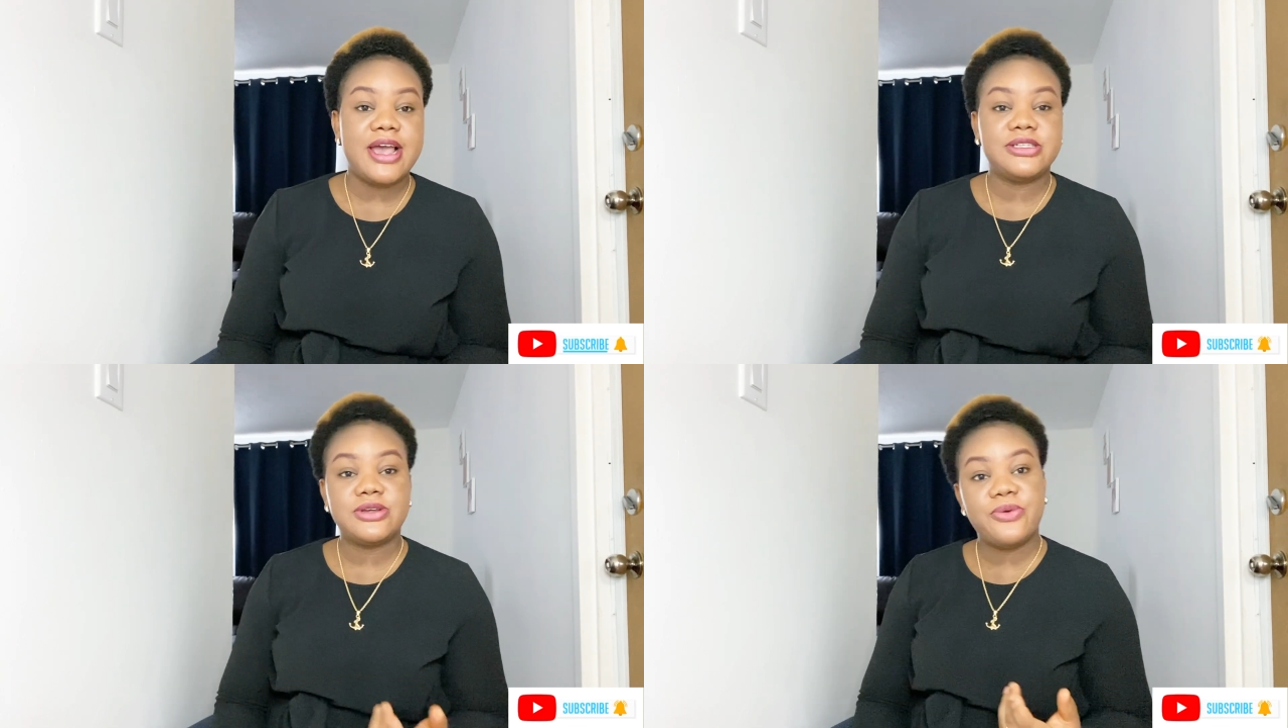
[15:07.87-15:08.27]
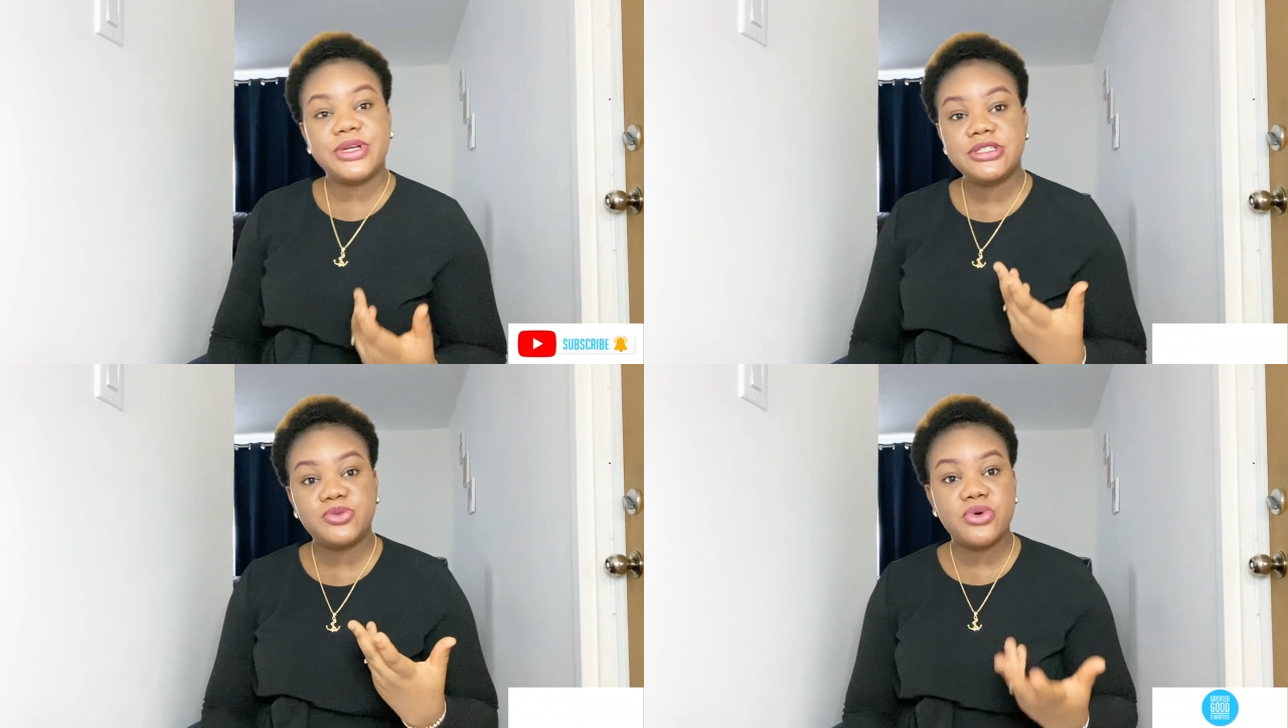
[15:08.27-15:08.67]
I
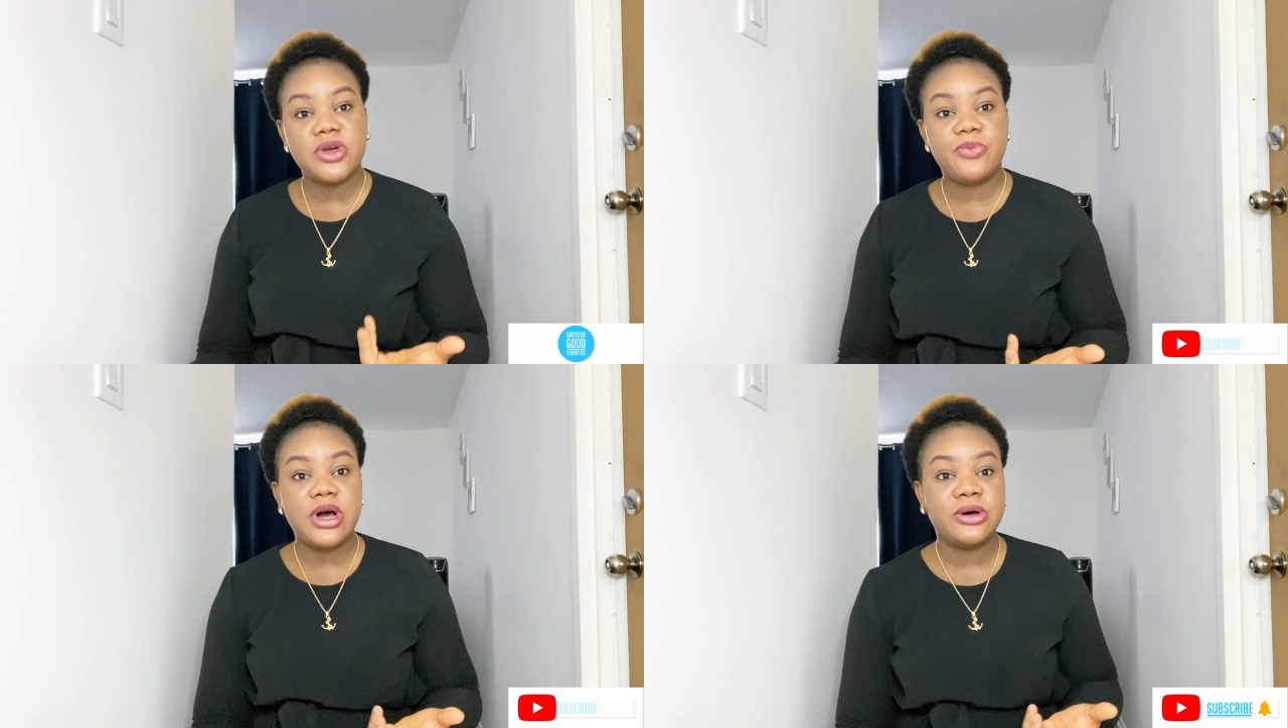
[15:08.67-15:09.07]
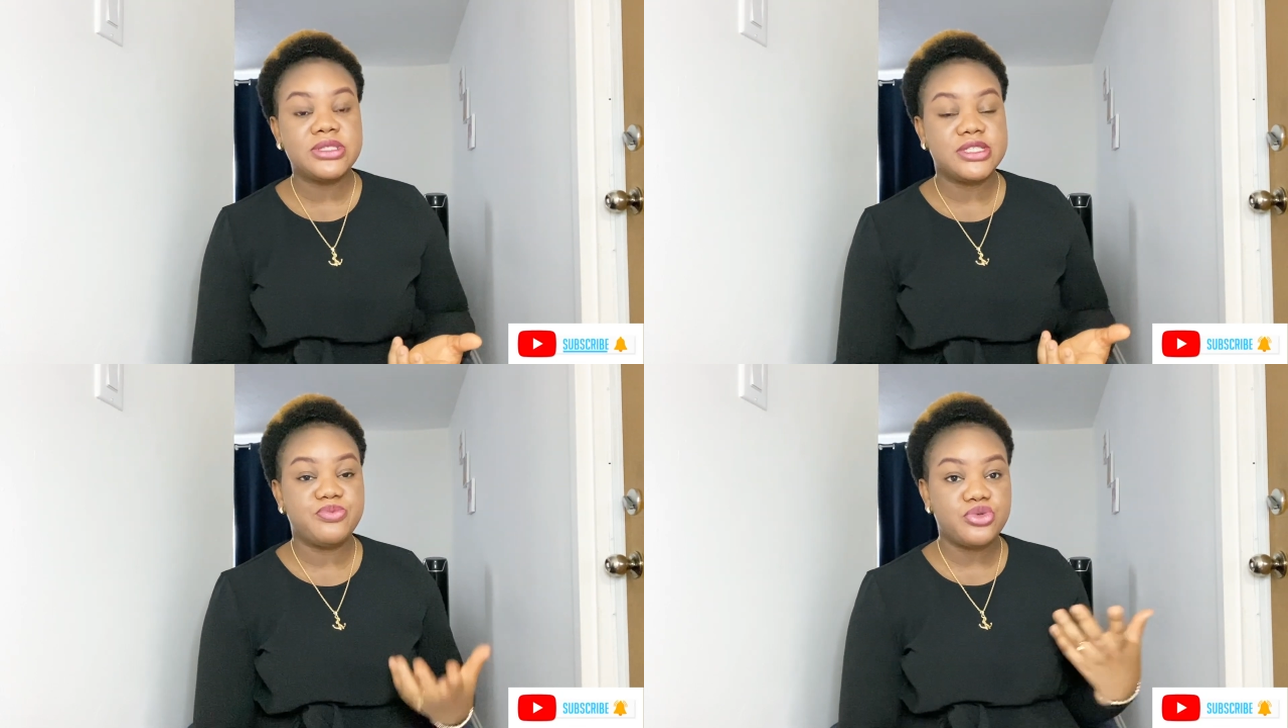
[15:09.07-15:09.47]
already spoke
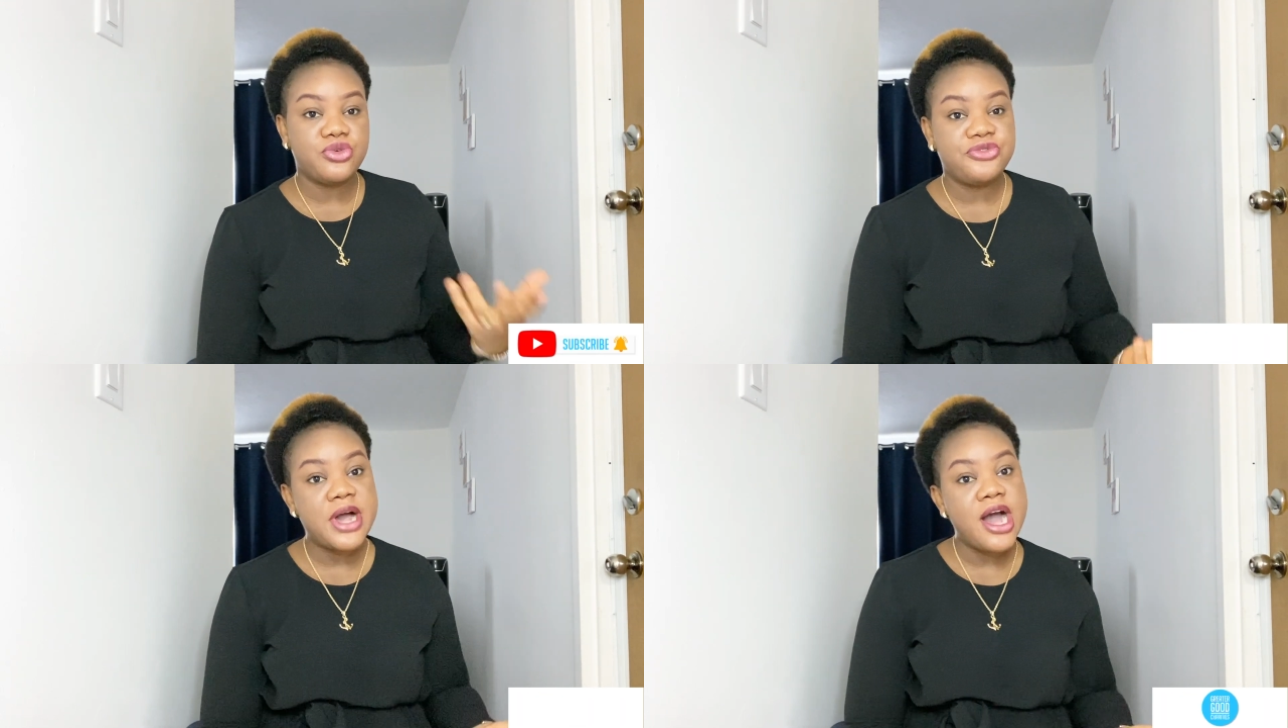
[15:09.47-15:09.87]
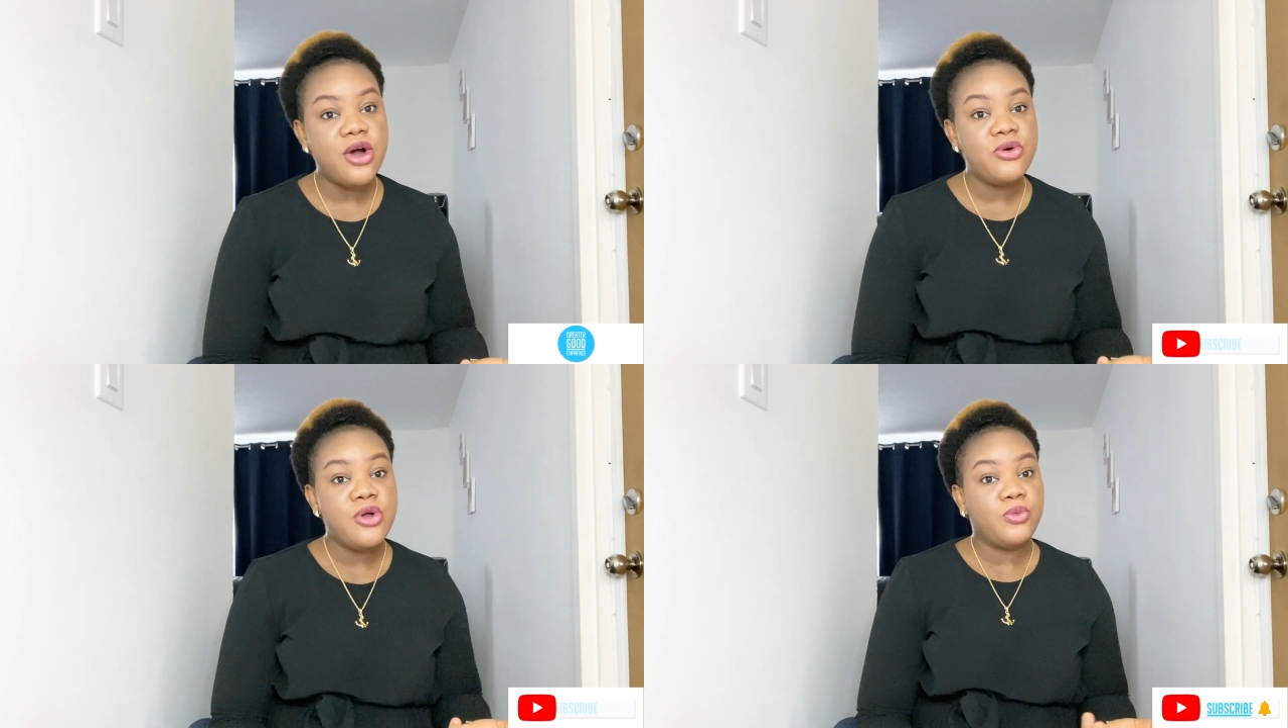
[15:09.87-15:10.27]
about the
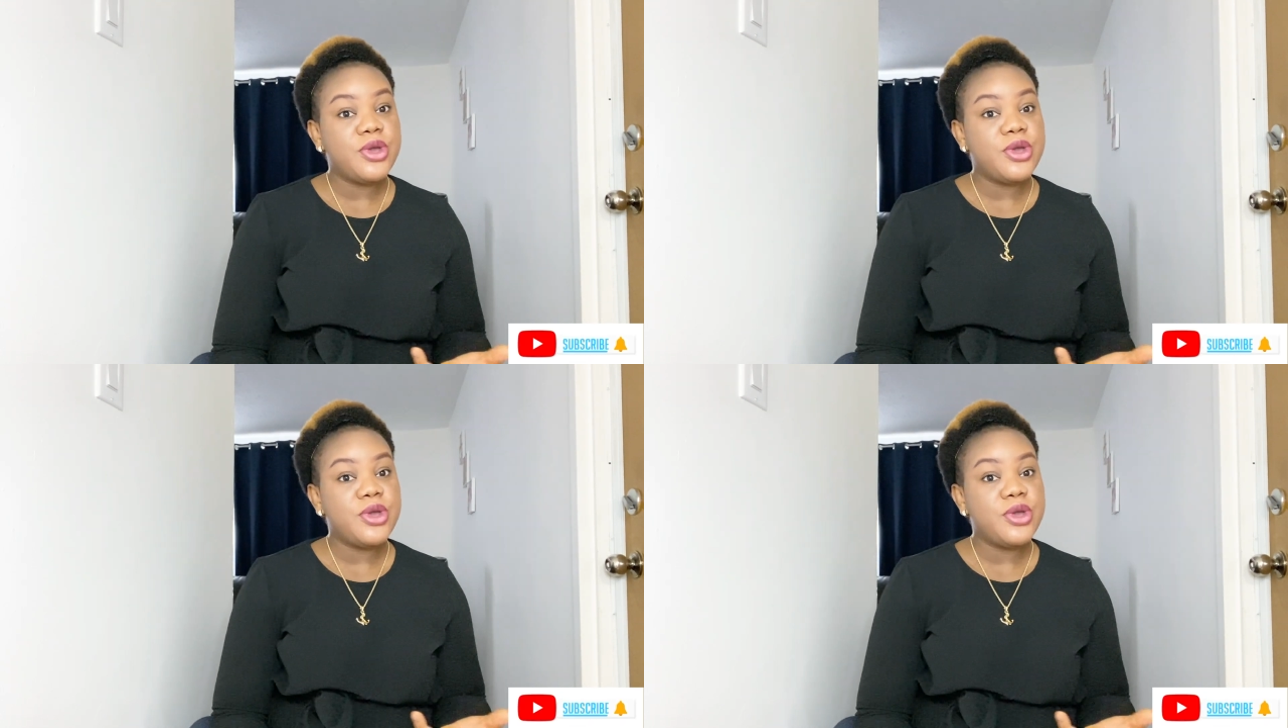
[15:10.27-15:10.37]
profile,